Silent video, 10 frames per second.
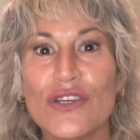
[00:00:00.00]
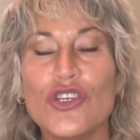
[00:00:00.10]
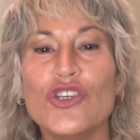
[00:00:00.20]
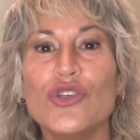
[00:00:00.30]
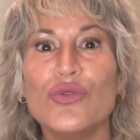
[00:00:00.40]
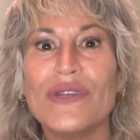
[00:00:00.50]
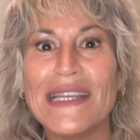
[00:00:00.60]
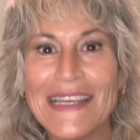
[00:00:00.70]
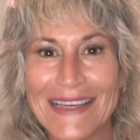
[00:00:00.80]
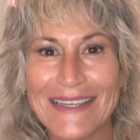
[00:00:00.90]

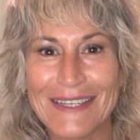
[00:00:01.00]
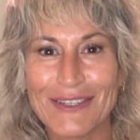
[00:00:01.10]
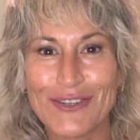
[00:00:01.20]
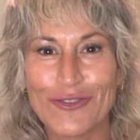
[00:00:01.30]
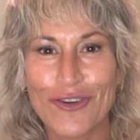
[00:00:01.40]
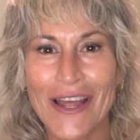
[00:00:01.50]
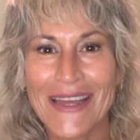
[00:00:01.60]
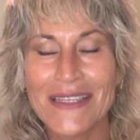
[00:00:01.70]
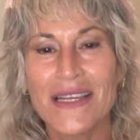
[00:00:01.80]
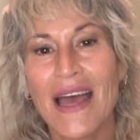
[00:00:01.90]
unique, right?